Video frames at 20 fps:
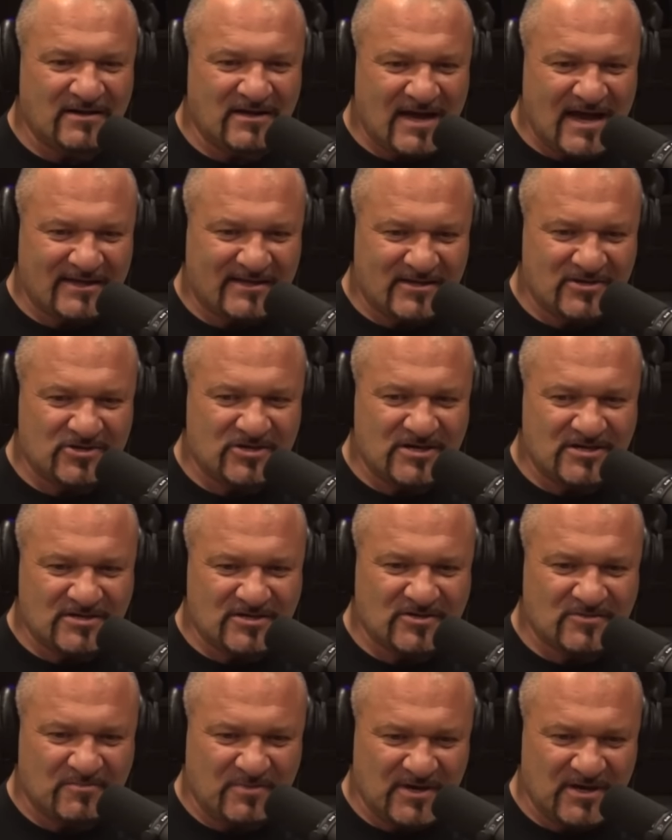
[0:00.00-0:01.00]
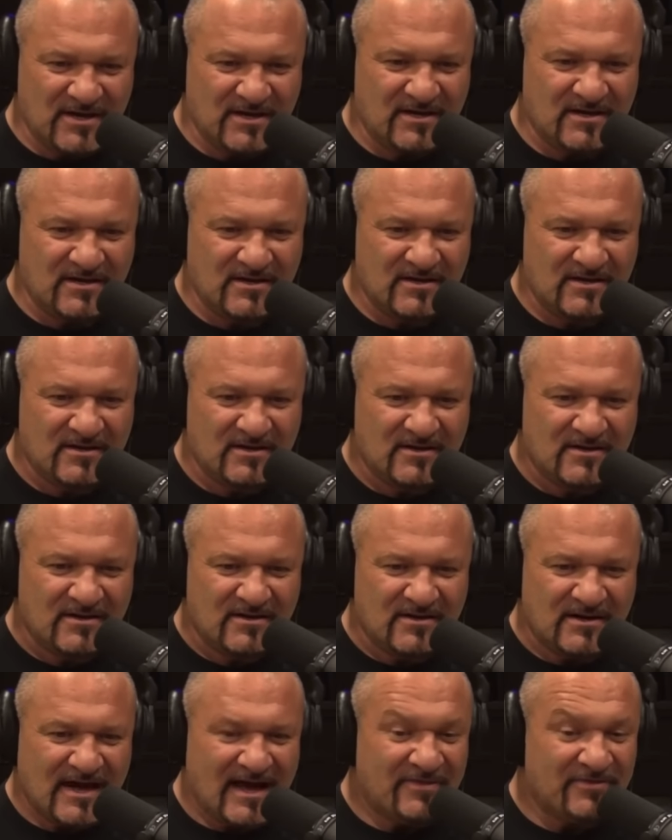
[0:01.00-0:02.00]
Not that she's as big.
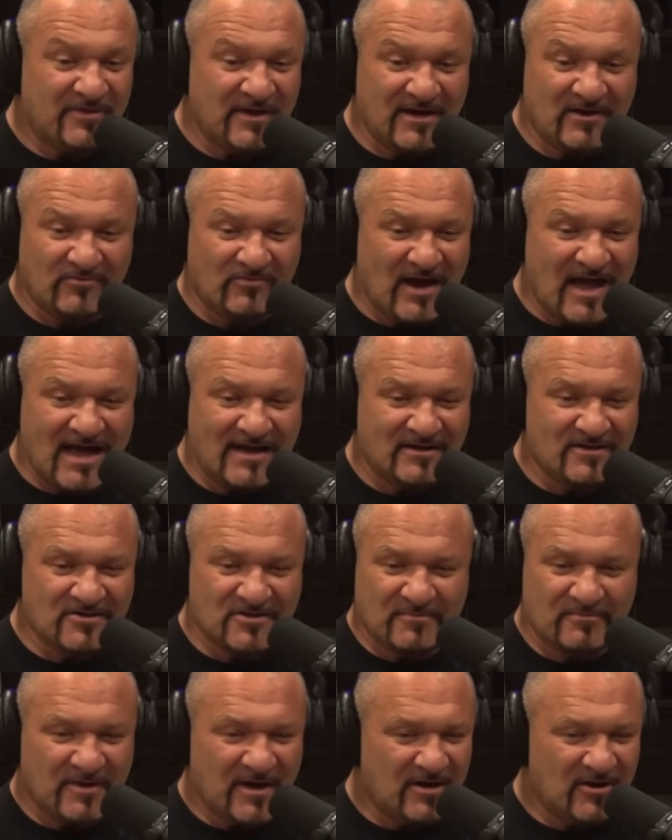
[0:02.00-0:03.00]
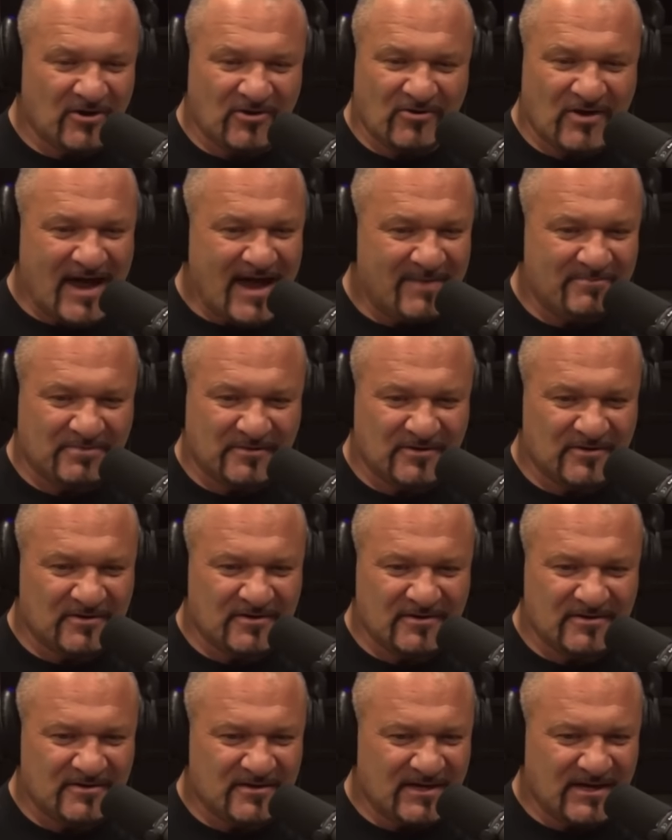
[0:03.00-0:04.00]
I think Rhonda's a better
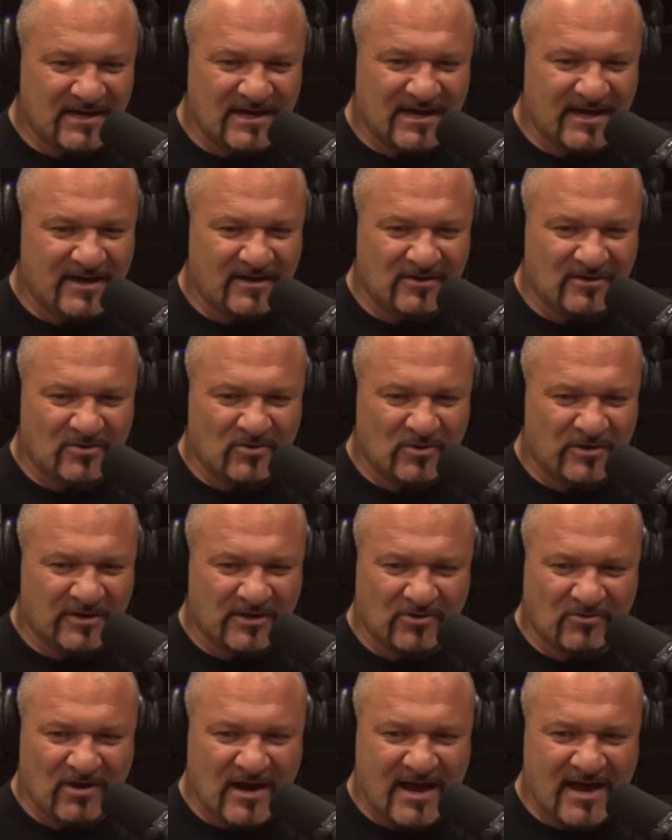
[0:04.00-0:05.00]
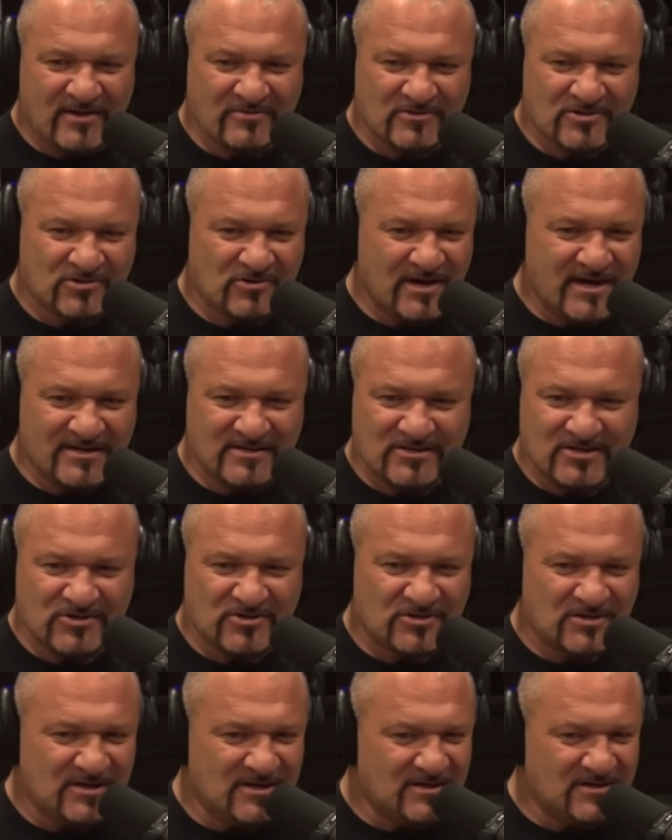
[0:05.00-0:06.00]
grappler than Kayla on the ground,
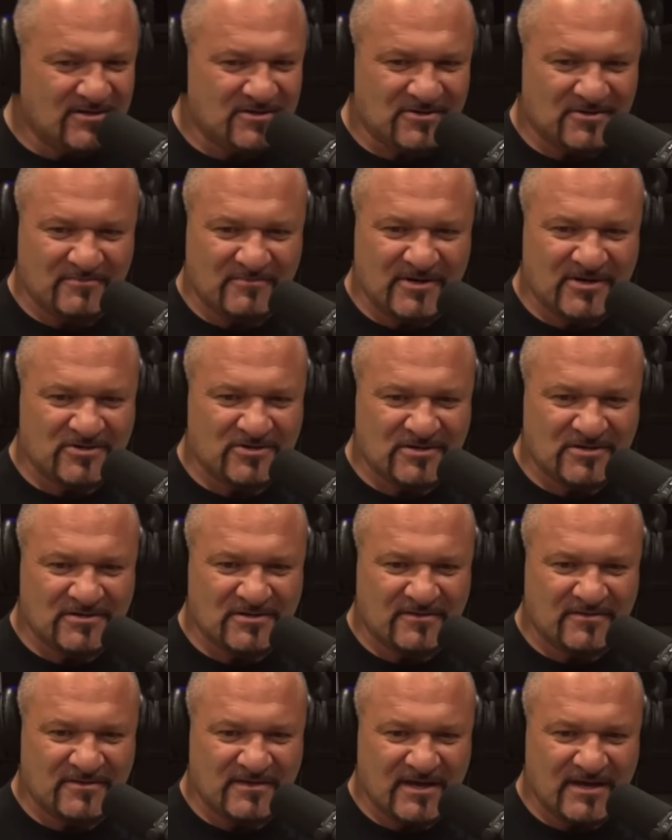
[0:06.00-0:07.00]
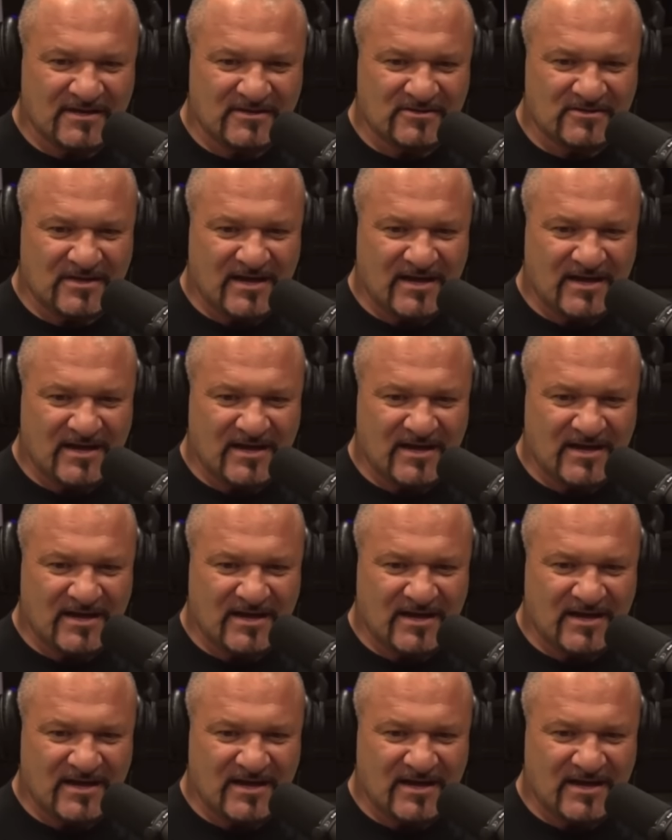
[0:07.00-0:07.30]
transition into submissions and things.